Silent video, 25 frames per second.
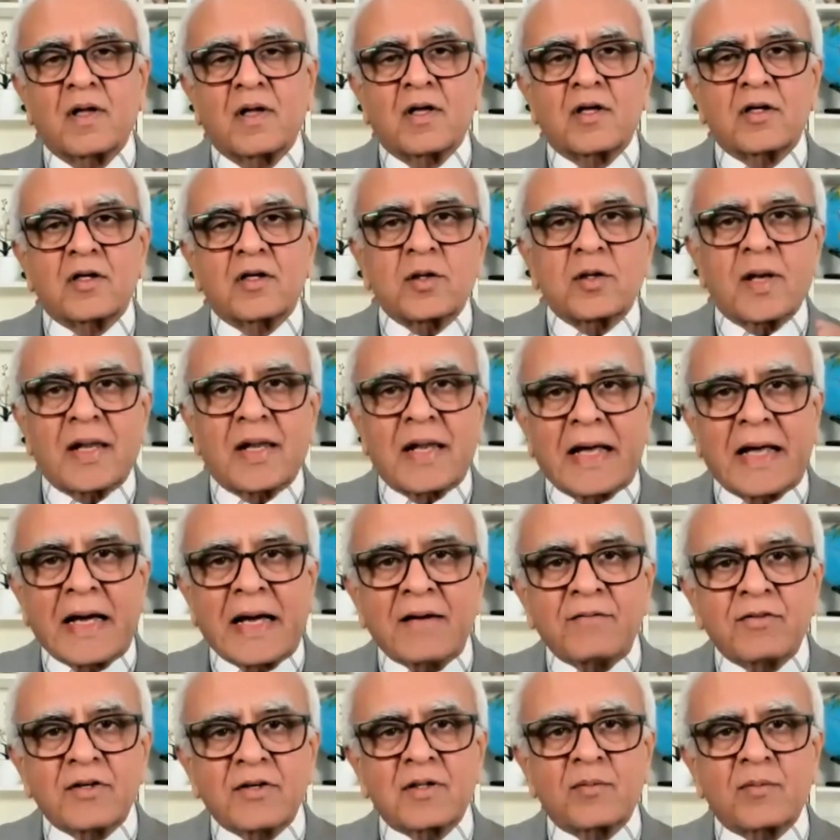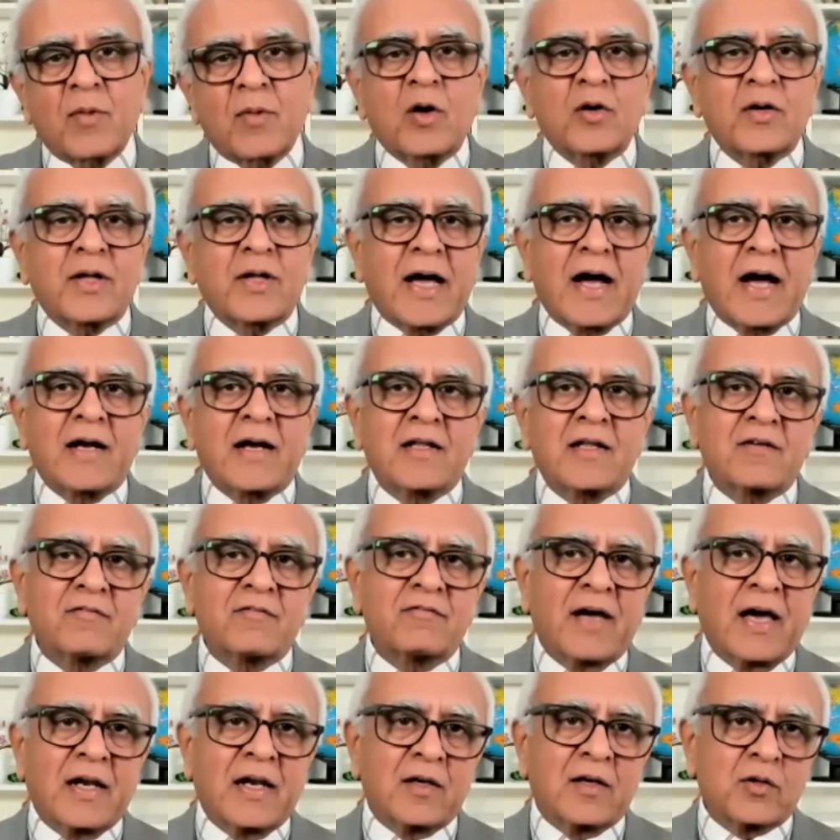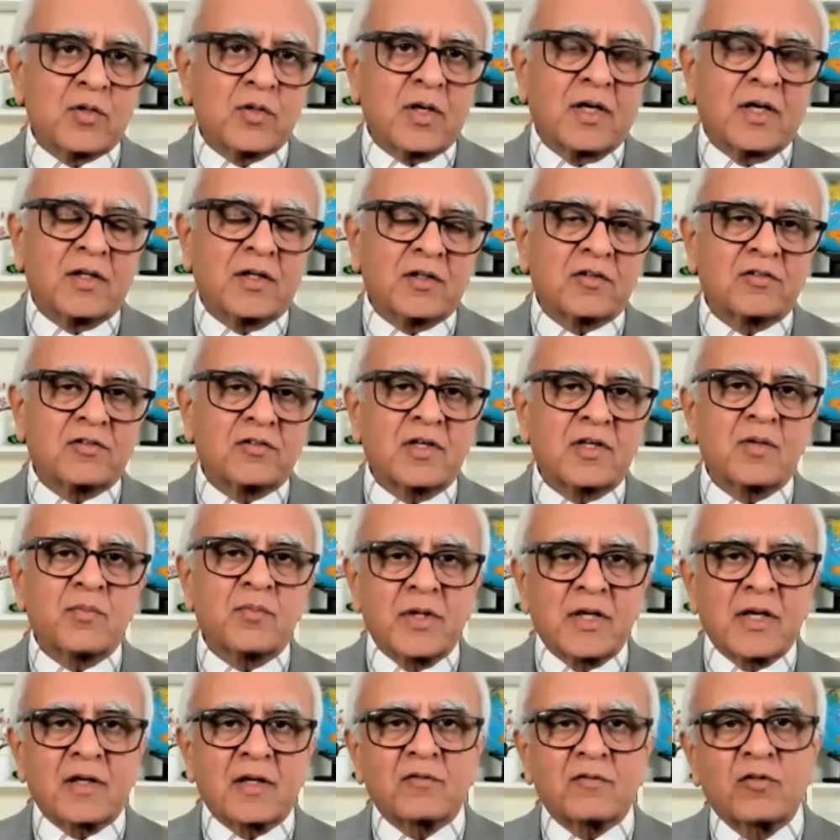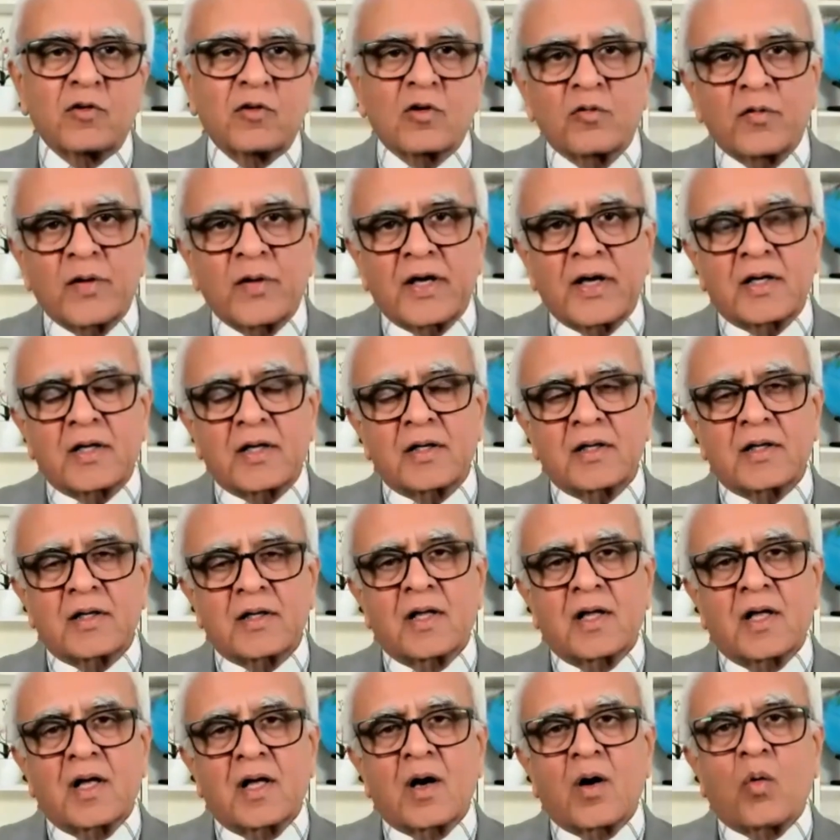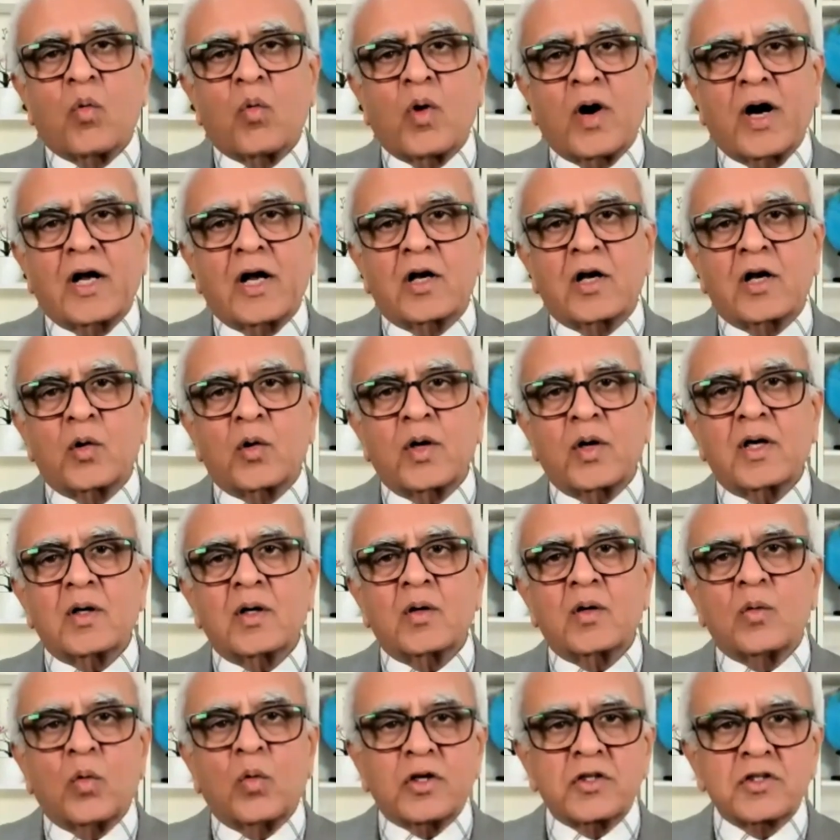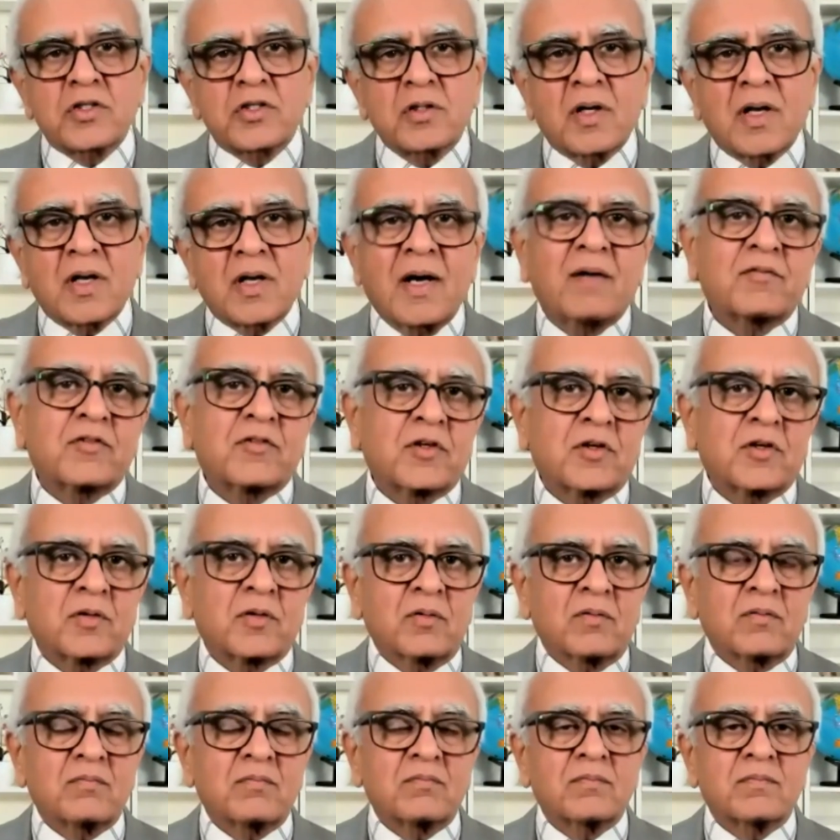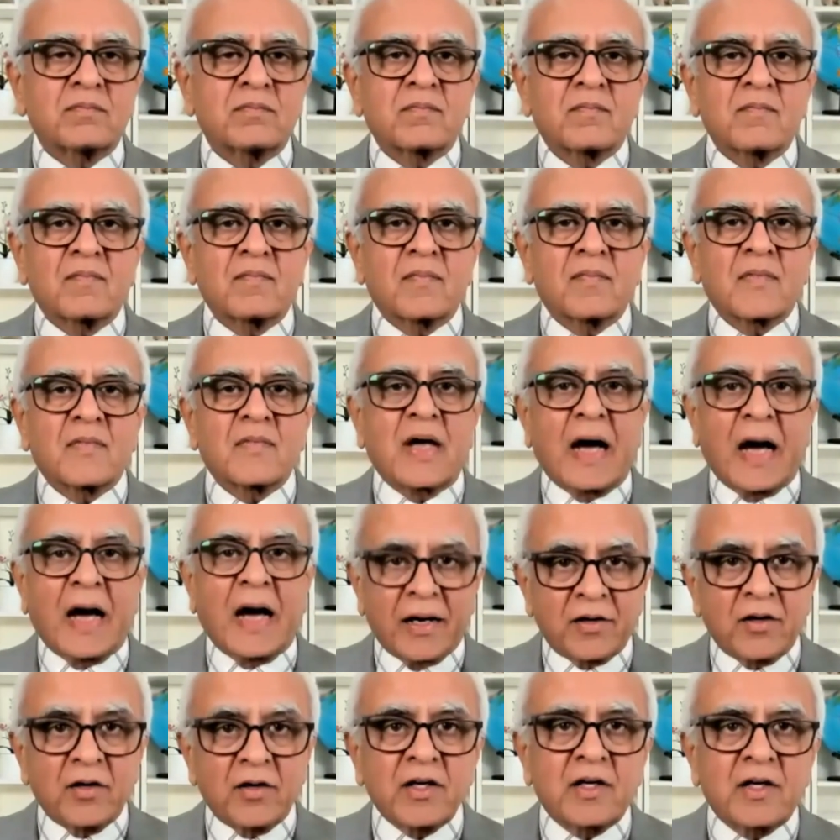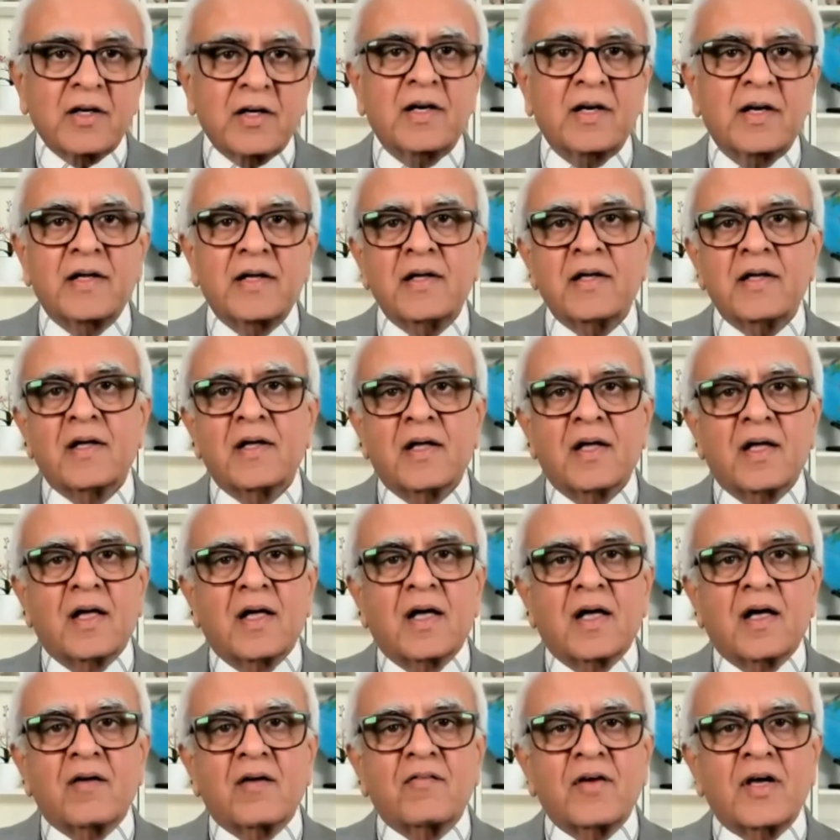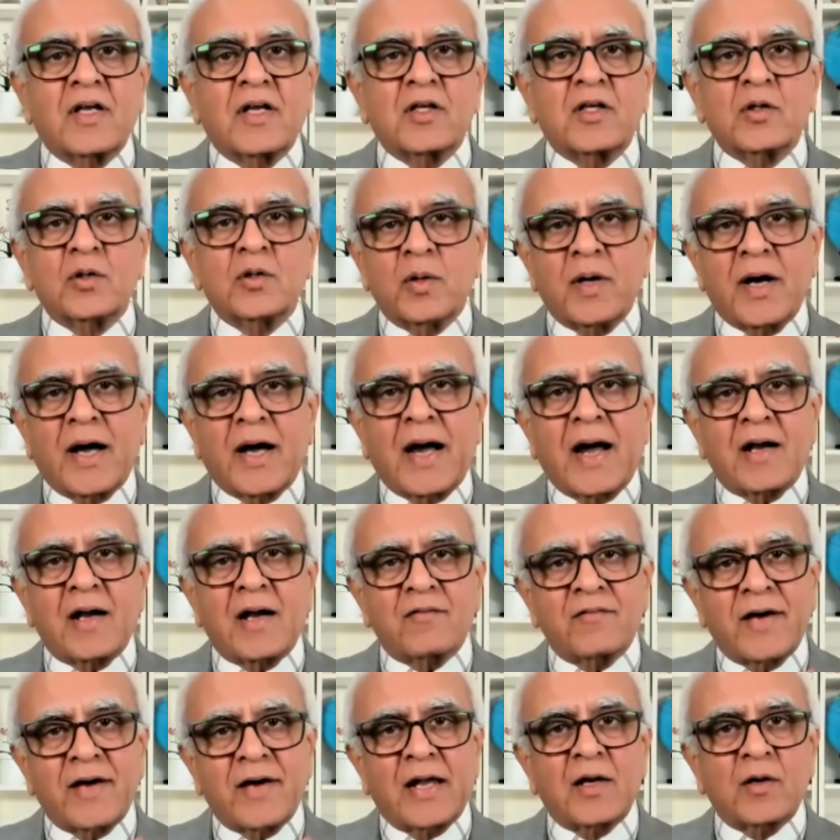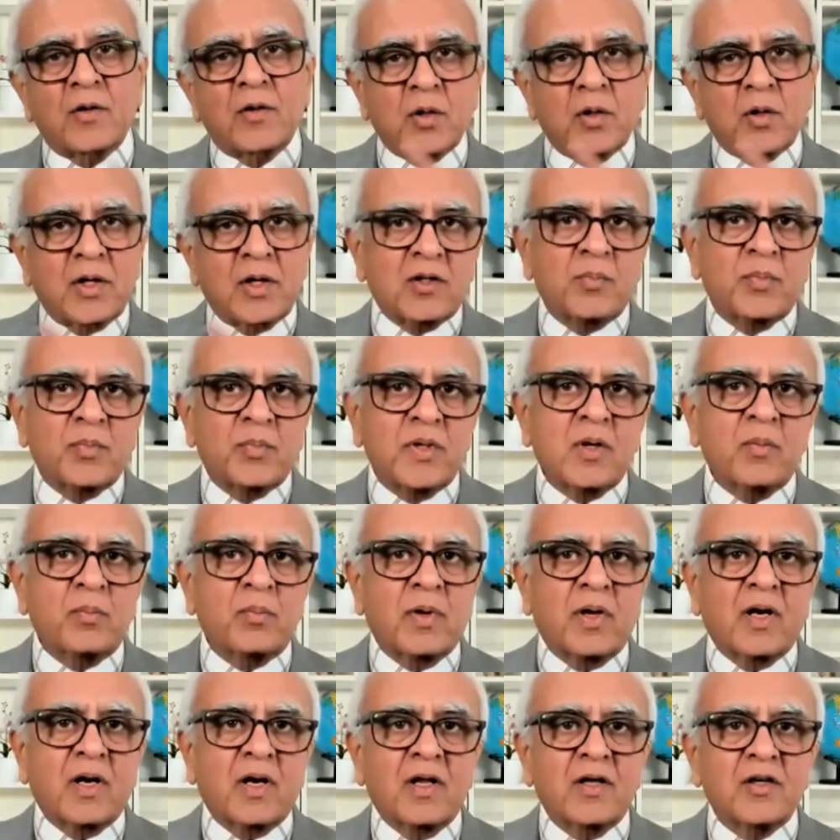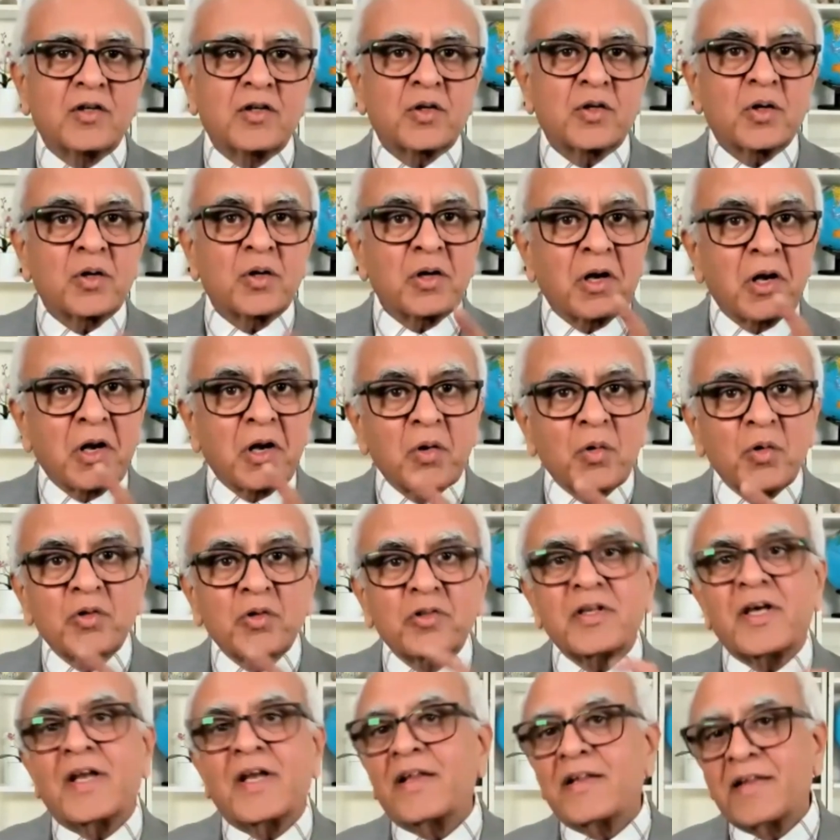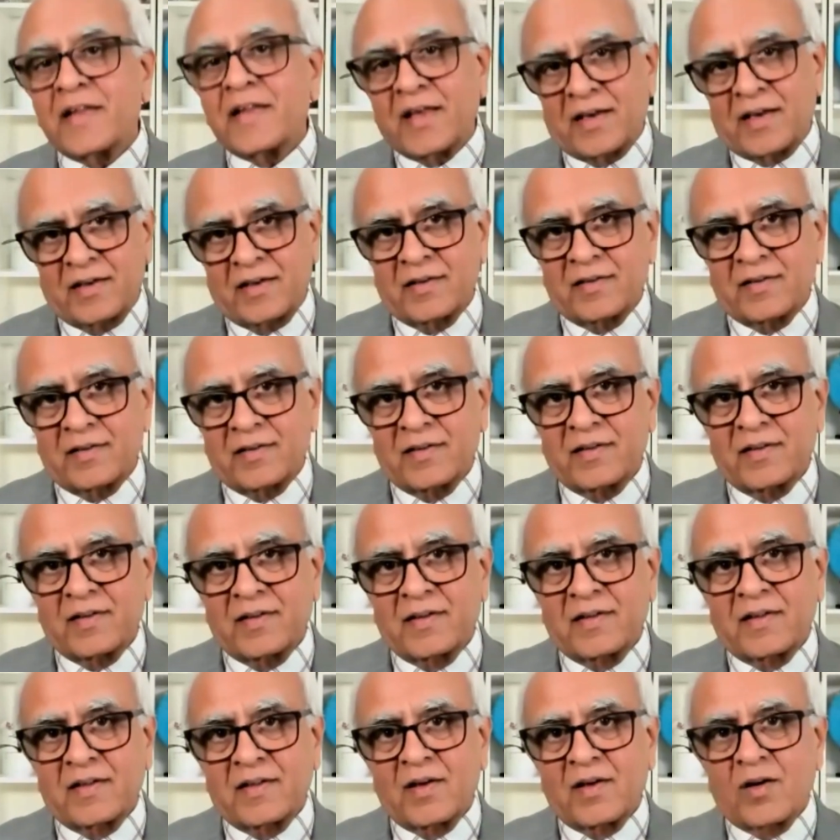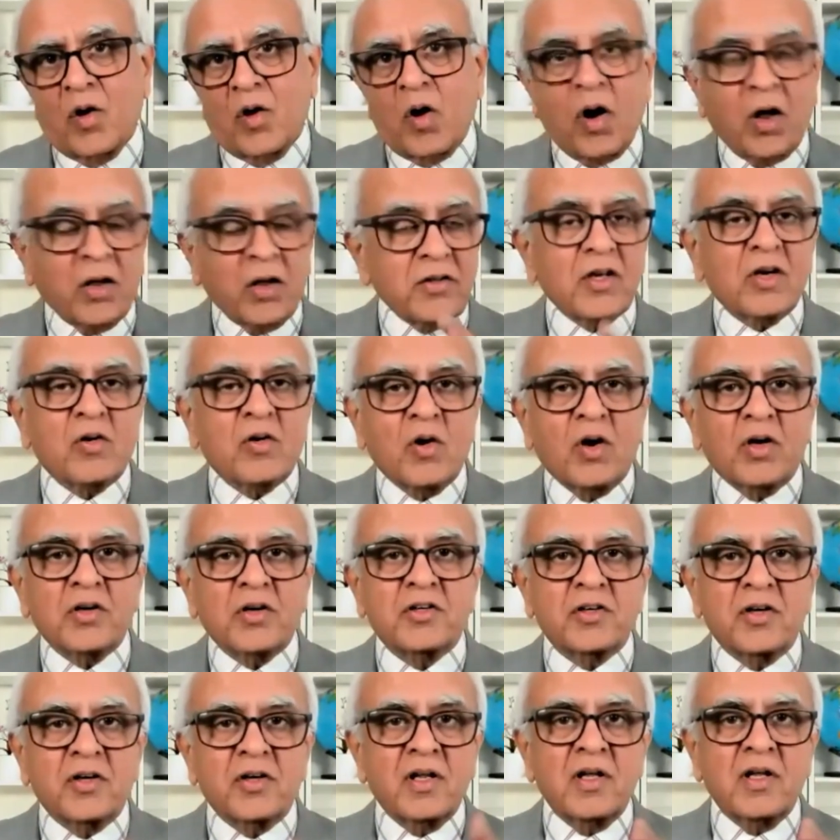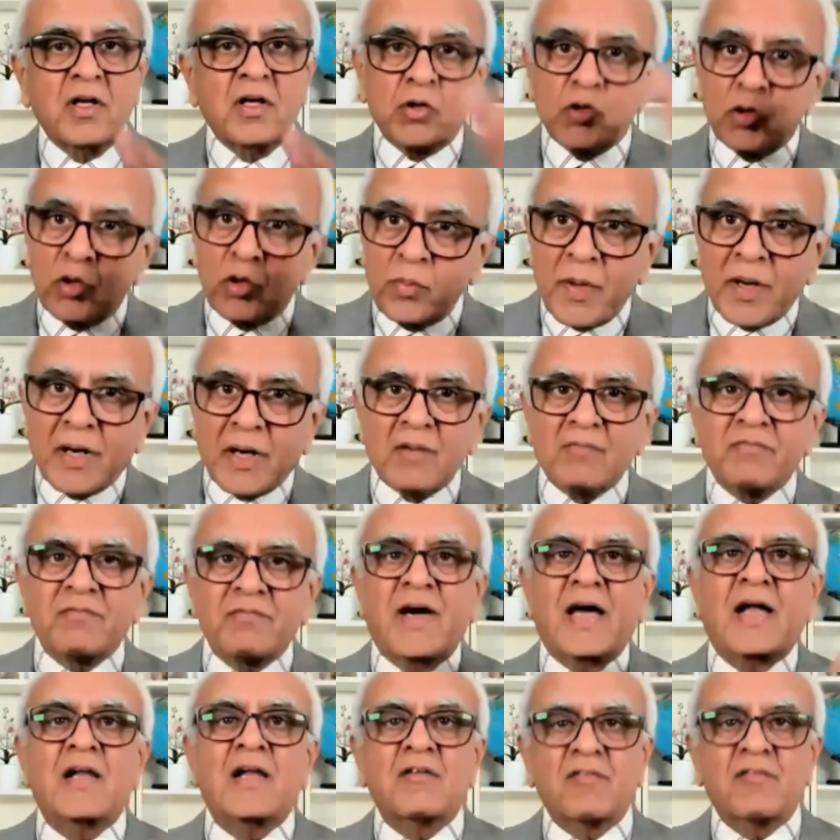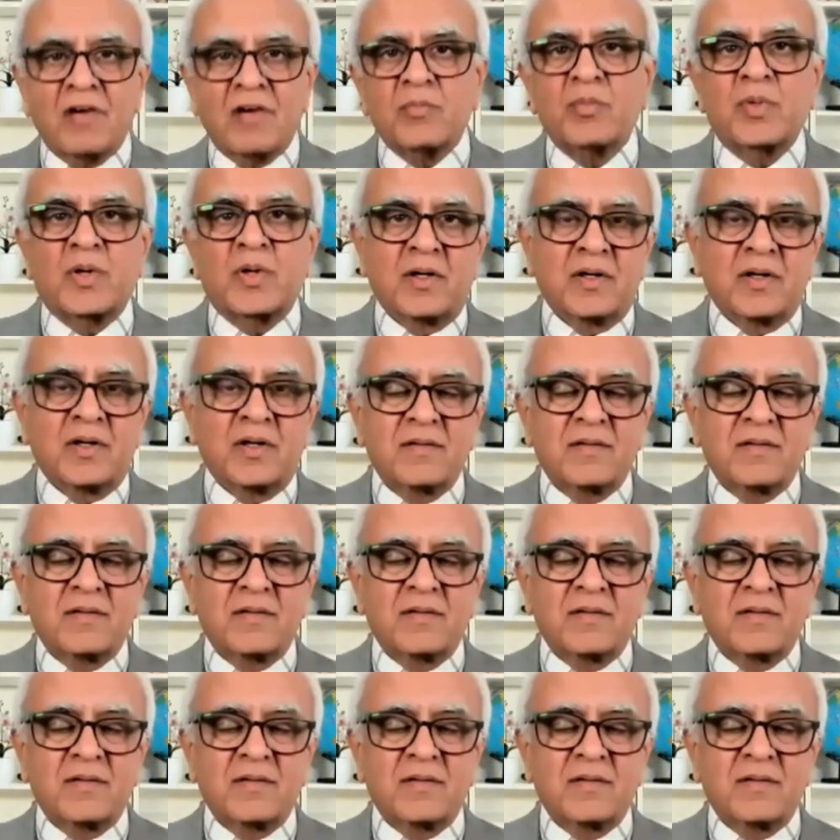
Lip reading: Your life is about adding value to others in a meaningful way while doing what you love to do. Ironically, when you add value to other people, you don't lose anything. On the contrary, you become valuable.